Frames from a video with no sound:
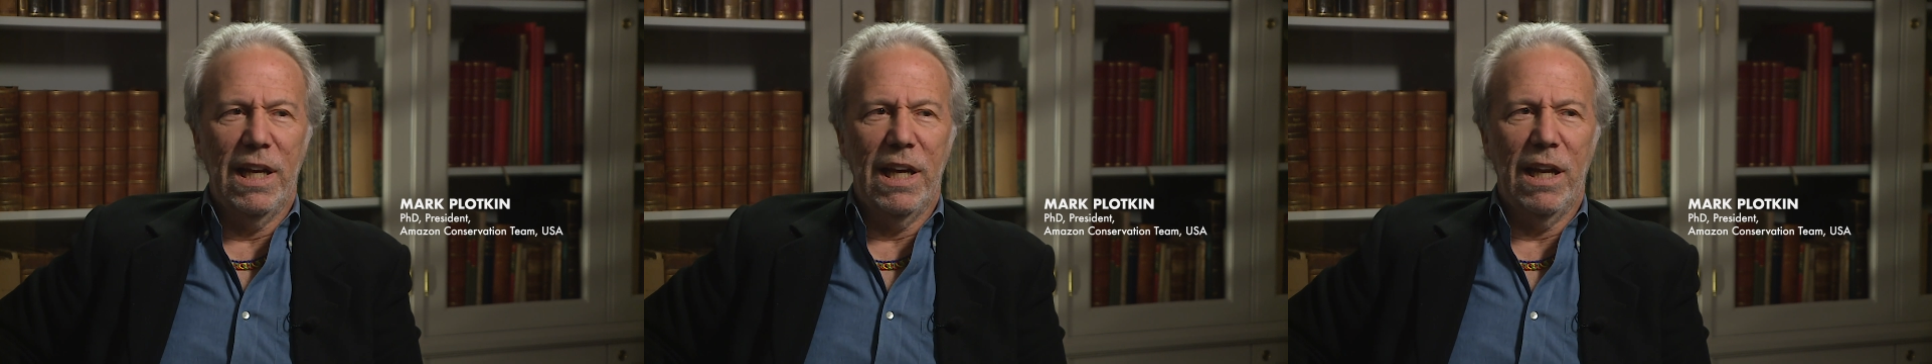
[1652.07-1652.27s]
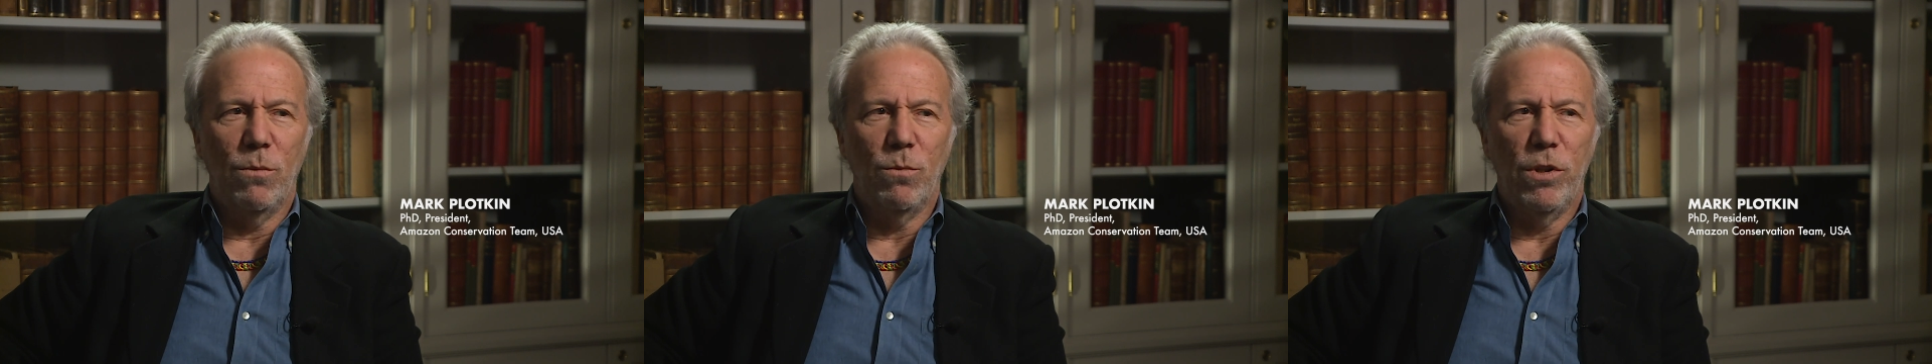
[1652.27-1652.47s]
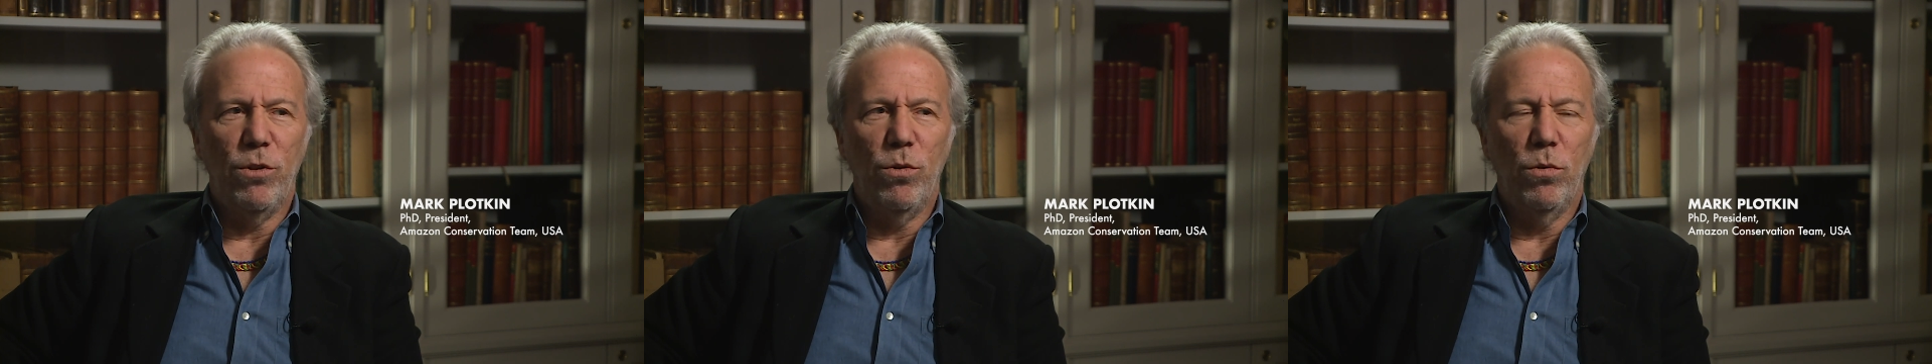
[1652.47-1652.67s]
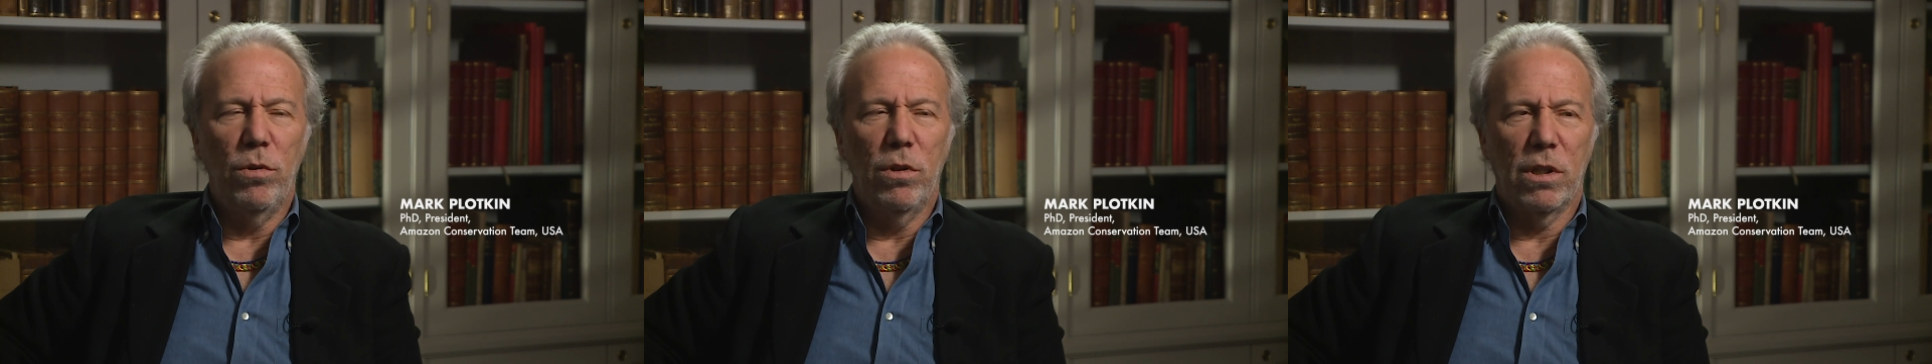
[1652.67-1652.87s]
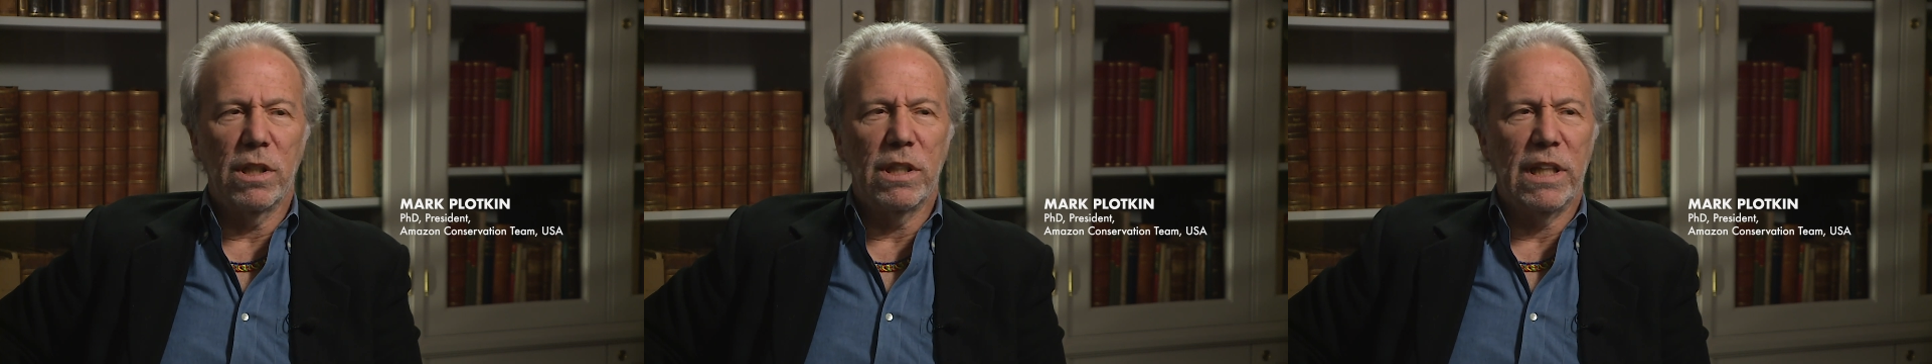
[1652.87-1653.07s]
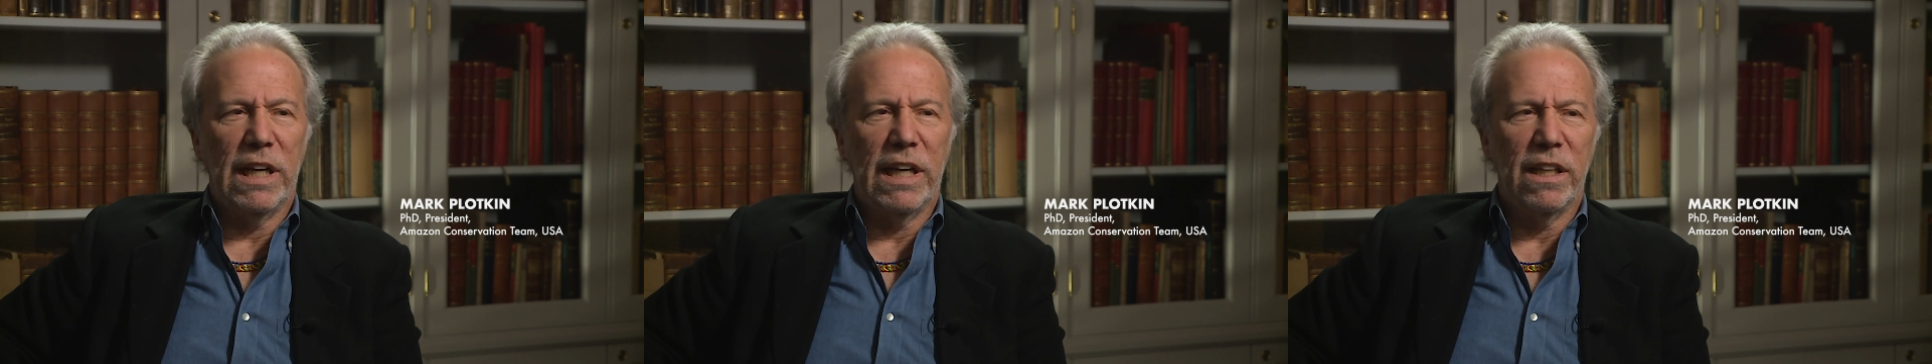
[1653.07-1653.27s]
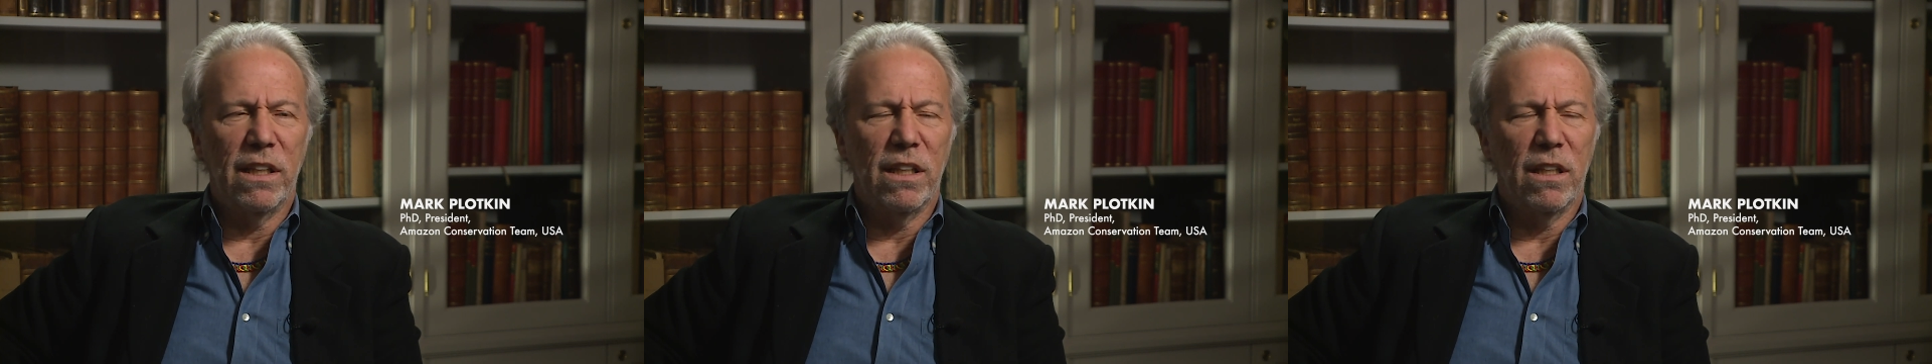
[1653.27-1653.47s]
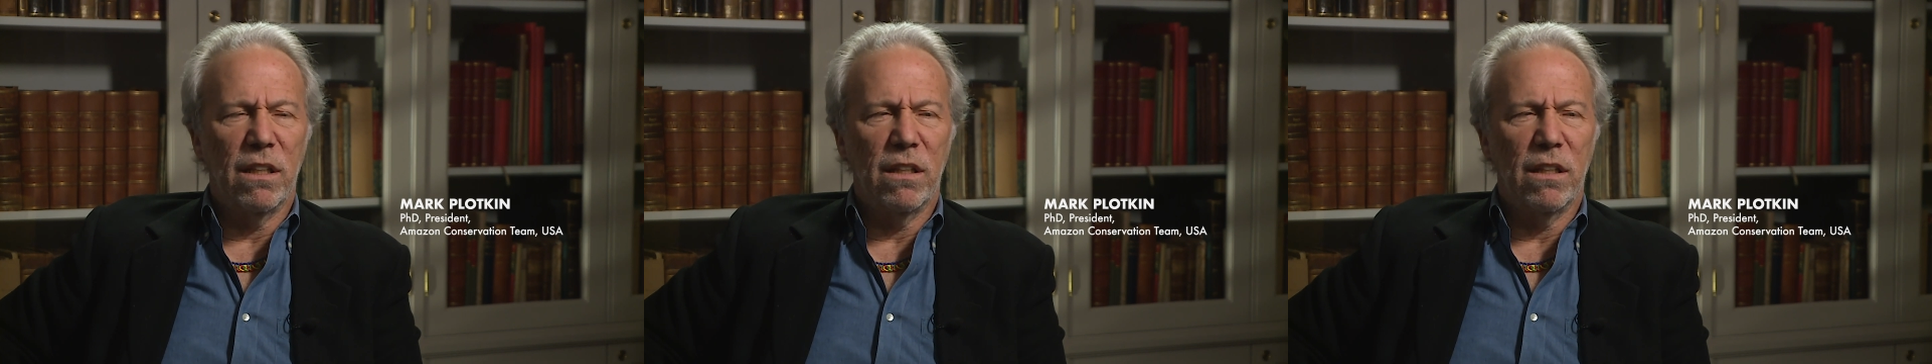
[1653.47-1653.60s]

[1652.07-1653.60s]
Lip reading: And when you look at that,